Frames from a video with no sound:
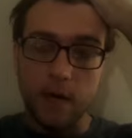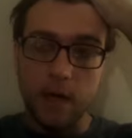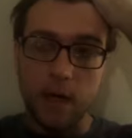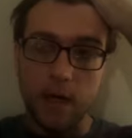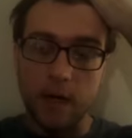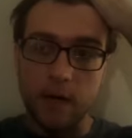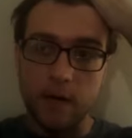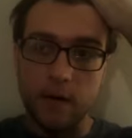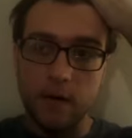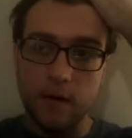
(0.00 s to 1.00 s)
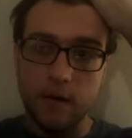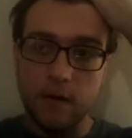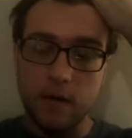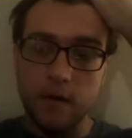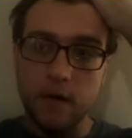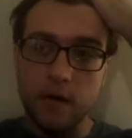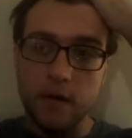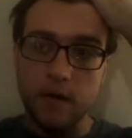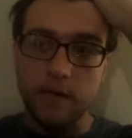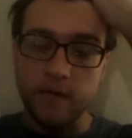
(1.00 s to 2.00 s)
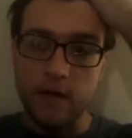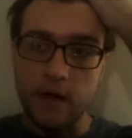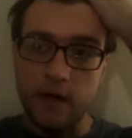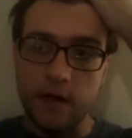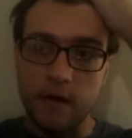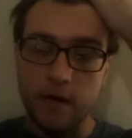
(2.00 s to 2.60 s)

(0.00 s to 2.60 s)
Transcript: and forget,